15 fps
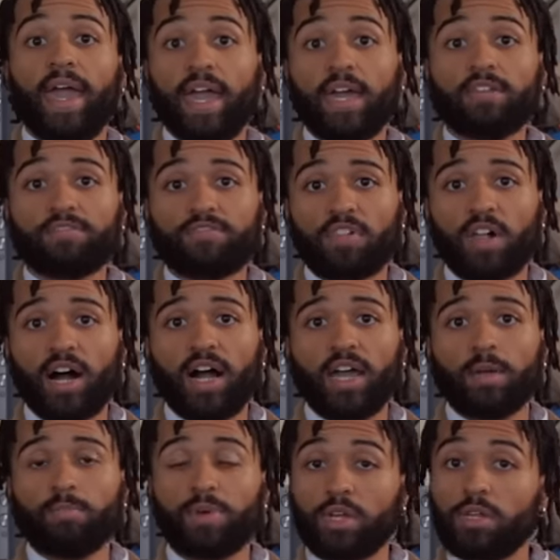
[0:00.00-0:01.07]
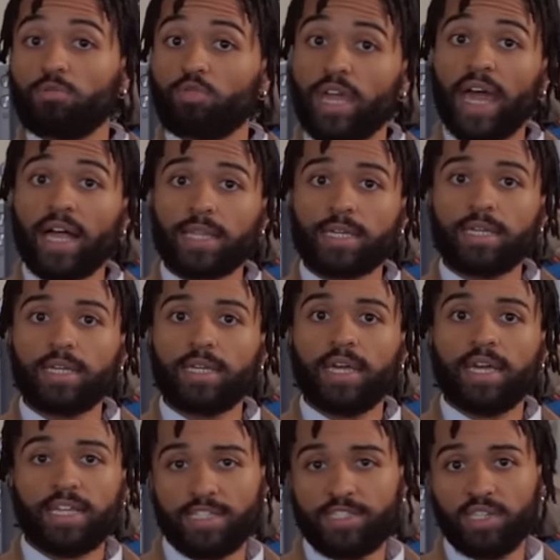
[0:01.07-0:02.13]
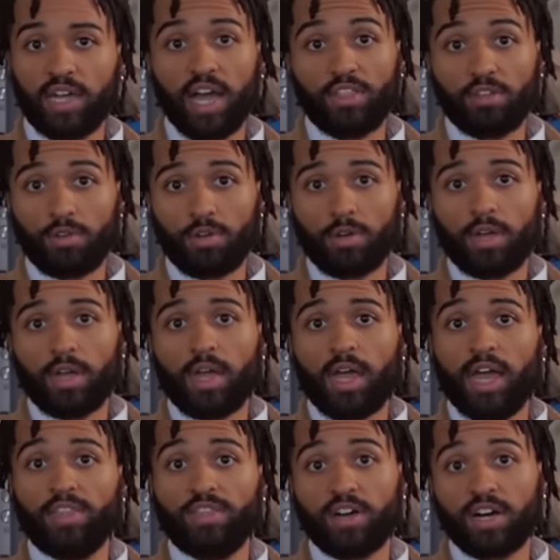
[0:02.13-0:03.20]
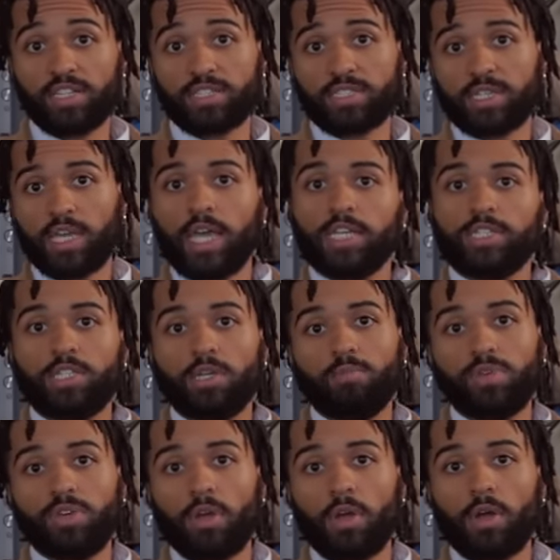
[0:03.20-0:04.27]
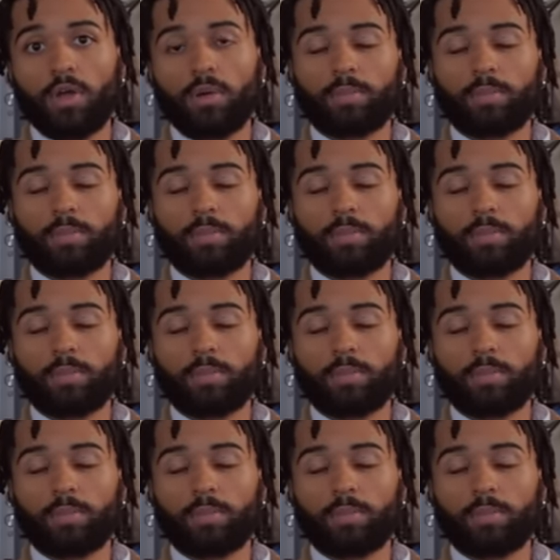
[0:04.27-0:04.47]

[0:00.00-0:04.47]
and a fly, but in reality is neither, and thus is impure.